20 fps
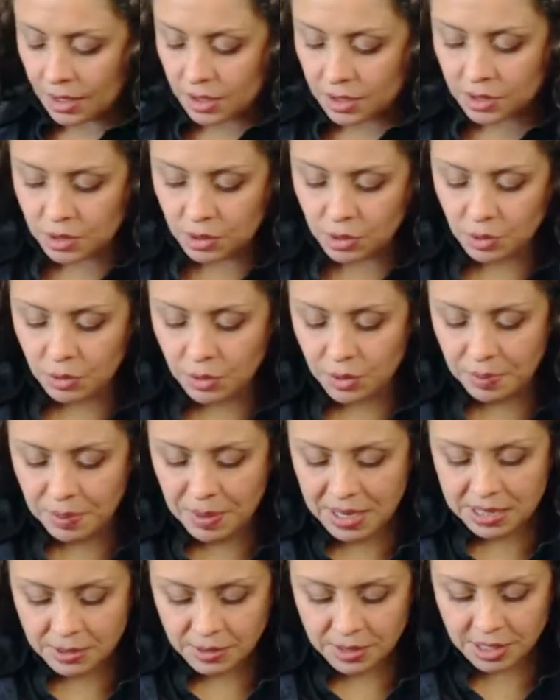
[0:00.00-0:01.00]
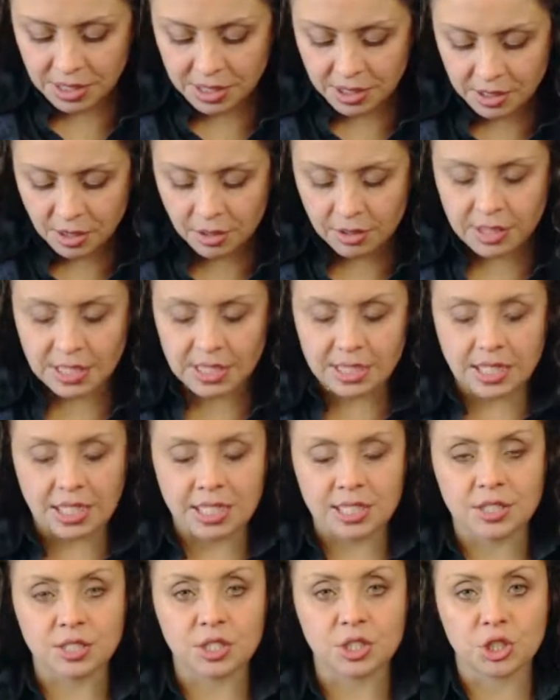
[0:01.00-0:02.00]
So the best way to start this
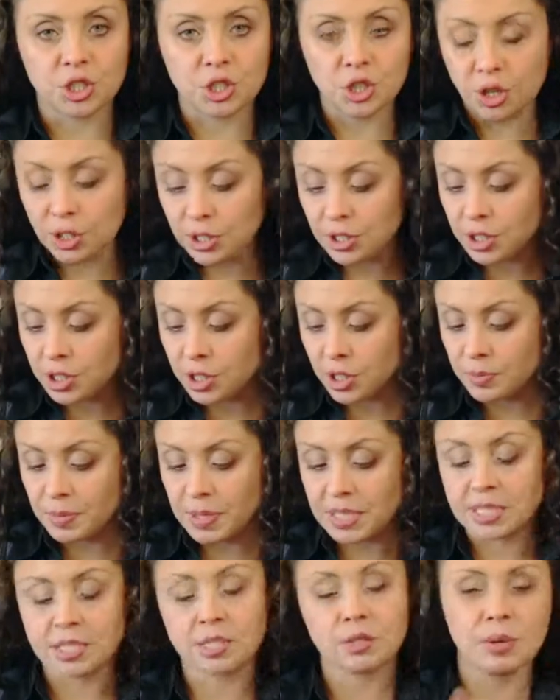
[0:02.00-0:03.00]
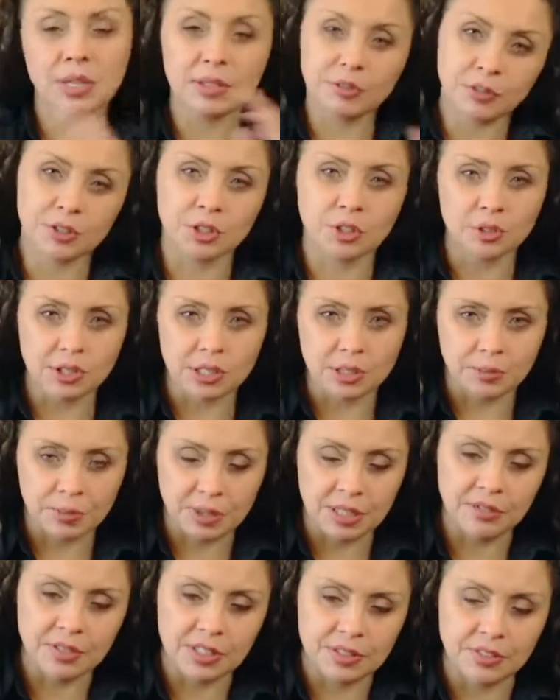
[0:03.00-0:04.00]
is to join the two pieces the way we've showed you in your
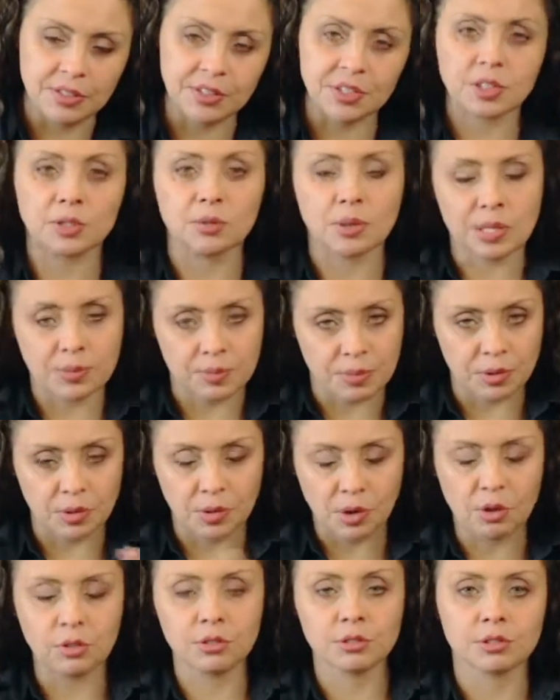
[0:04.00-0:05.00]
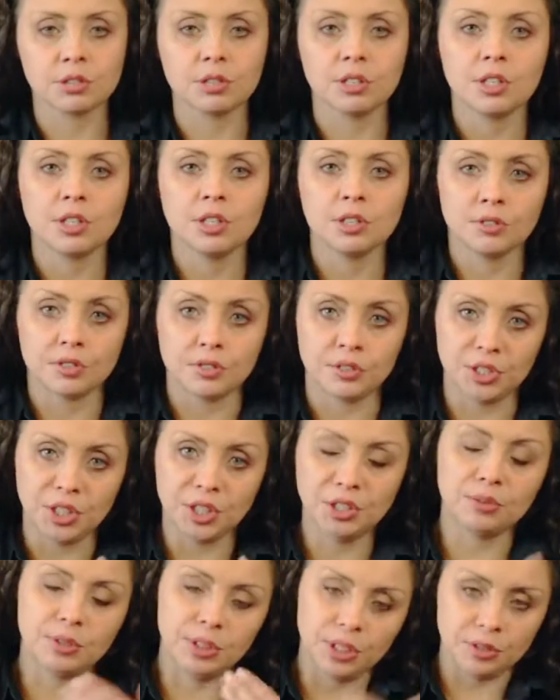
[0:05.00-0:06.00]
previous video, where you put old through the
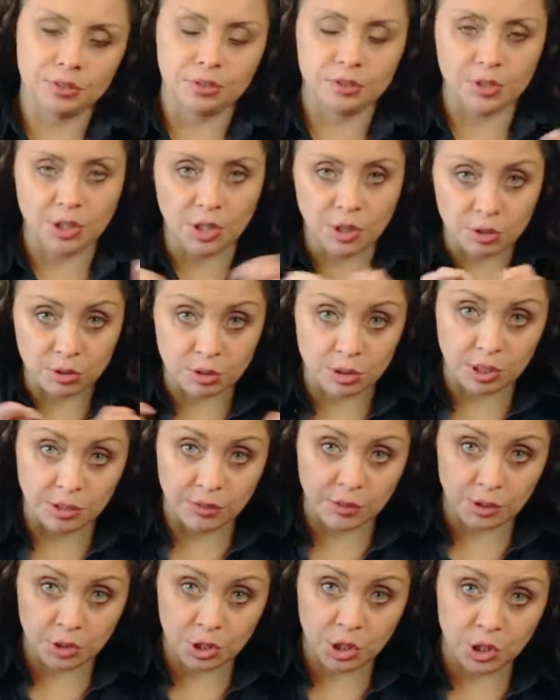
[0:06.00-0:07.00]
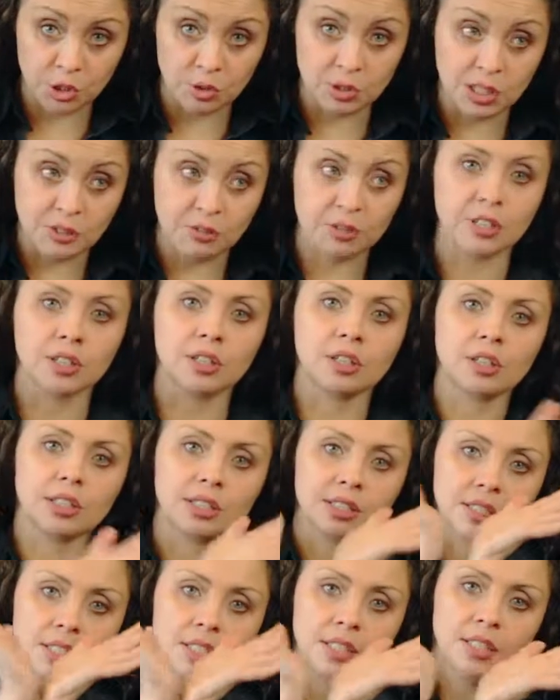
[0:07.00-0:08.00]
new and new through the old, so you've got two different
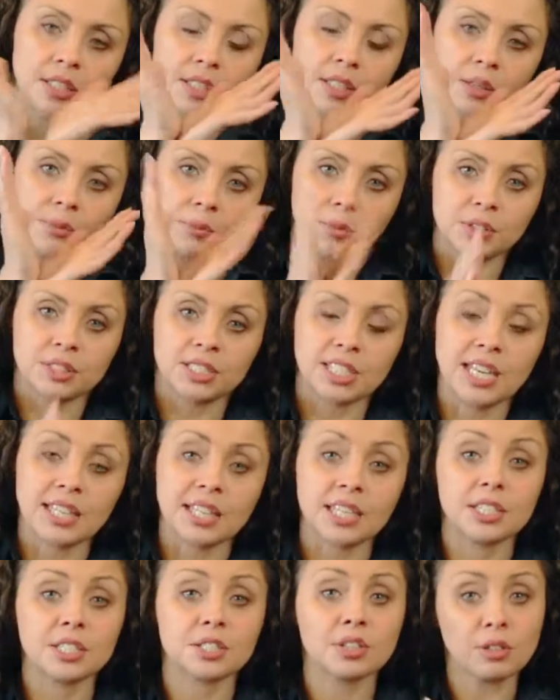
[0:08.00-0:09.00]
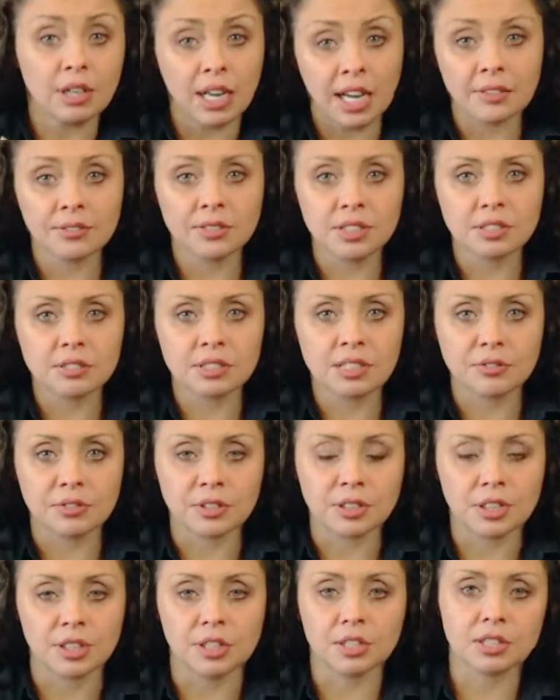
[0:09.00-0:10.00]
colours put together. You don't have to use
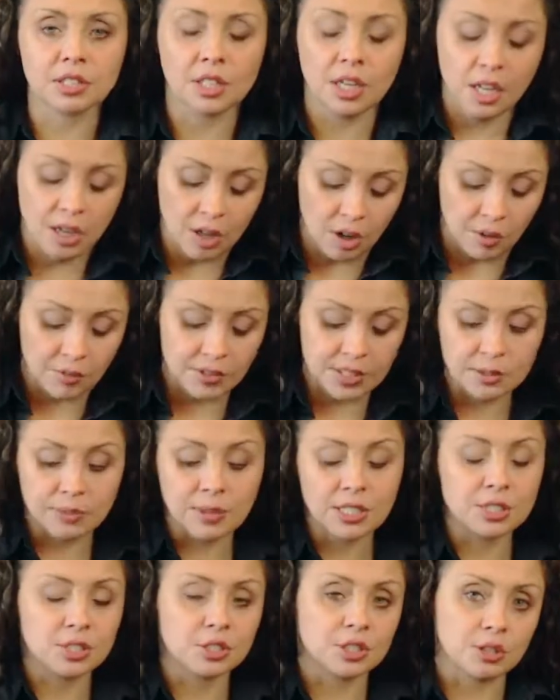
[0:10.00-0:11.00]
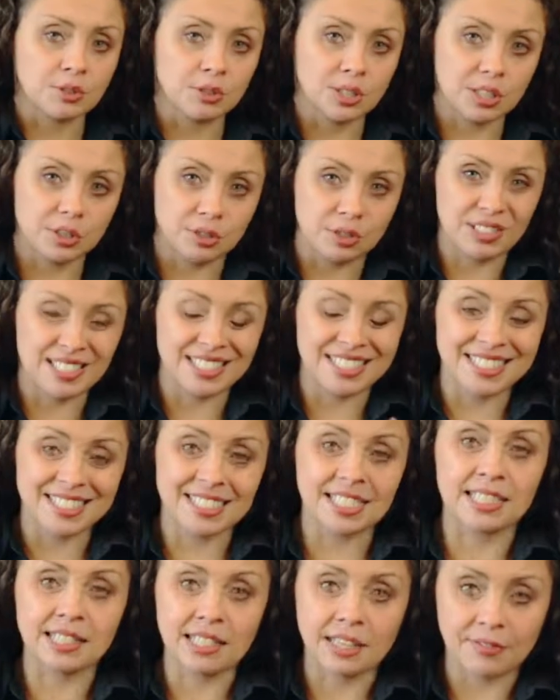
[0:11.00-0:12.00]
different colours, obviously we're just doing this so you can
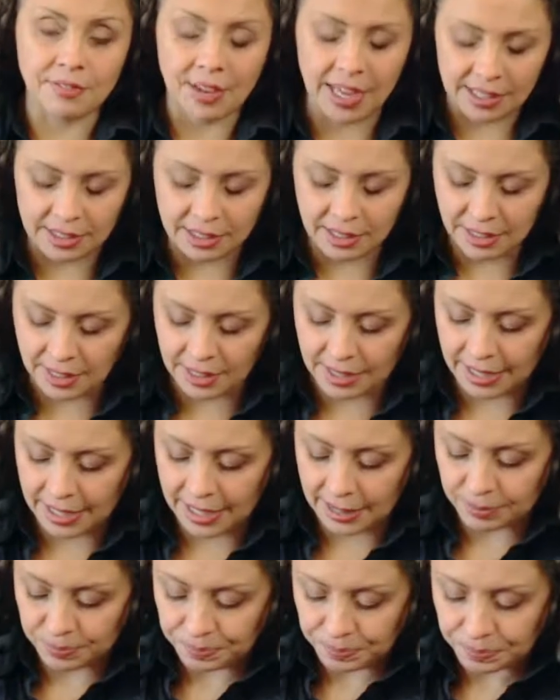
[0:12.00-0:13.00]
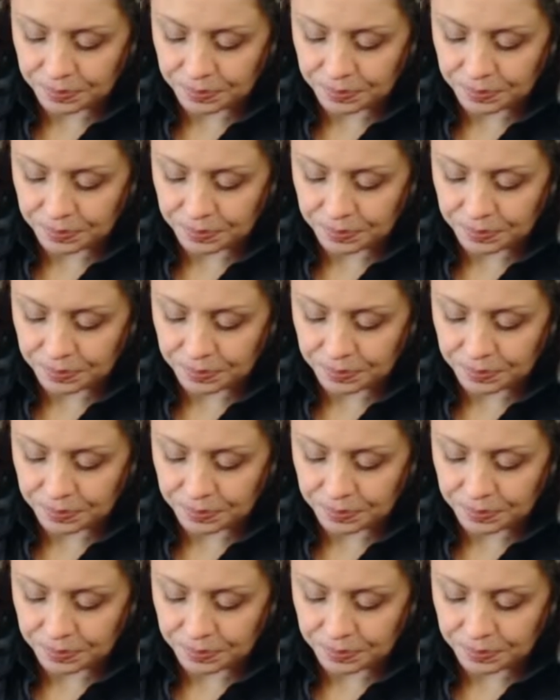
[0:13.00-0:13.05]
see the effect that you're going to get.